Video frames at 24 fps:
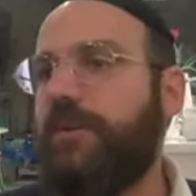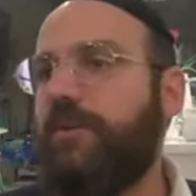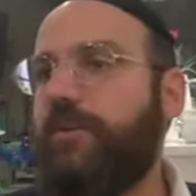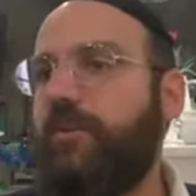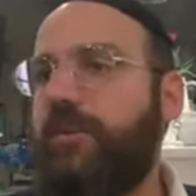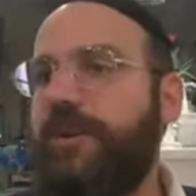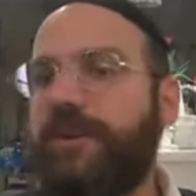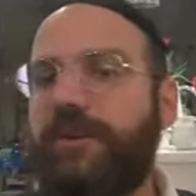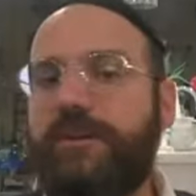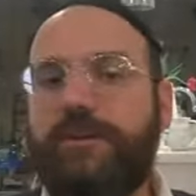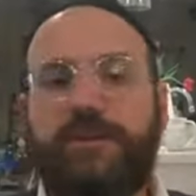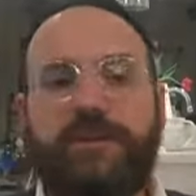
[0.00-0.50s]

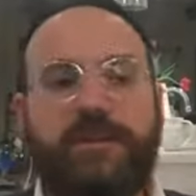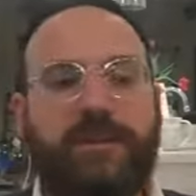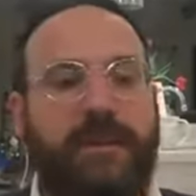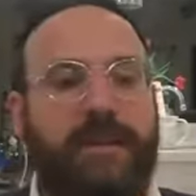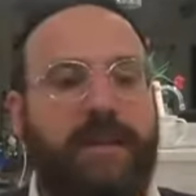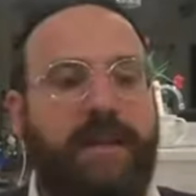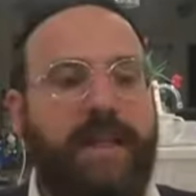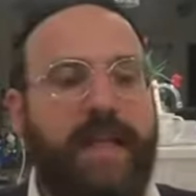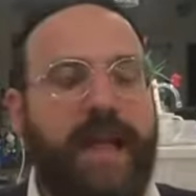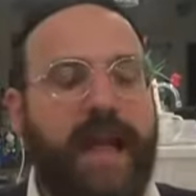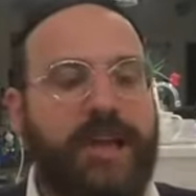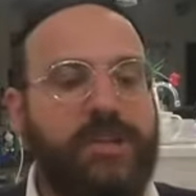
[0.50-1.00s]
where
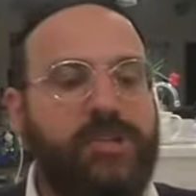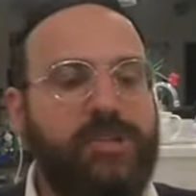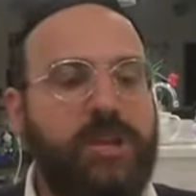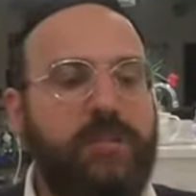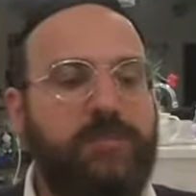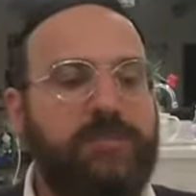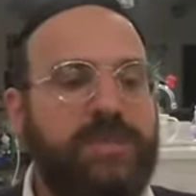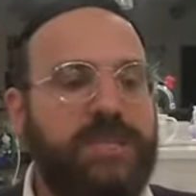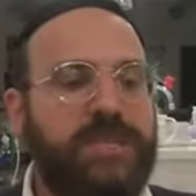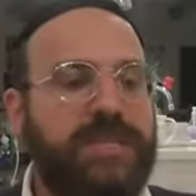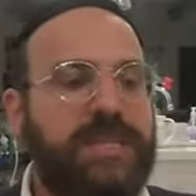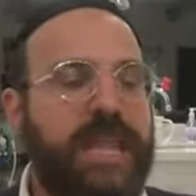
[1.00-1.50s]

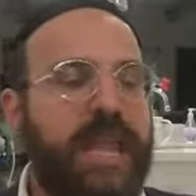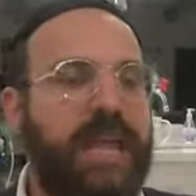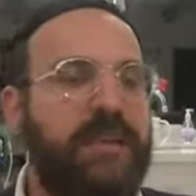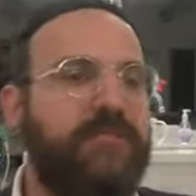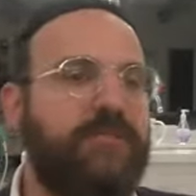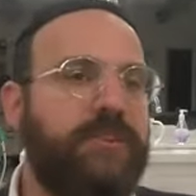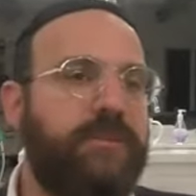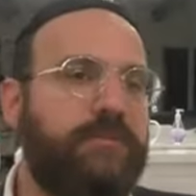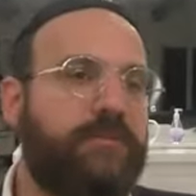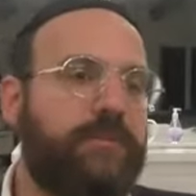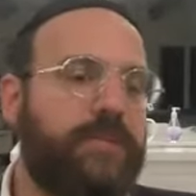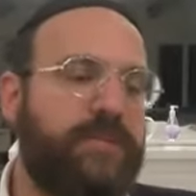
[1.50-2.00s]
Hashem just
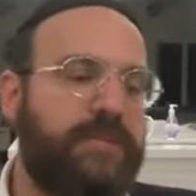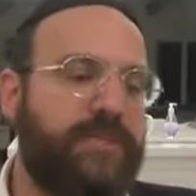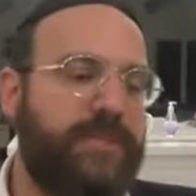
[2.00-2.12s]
gave him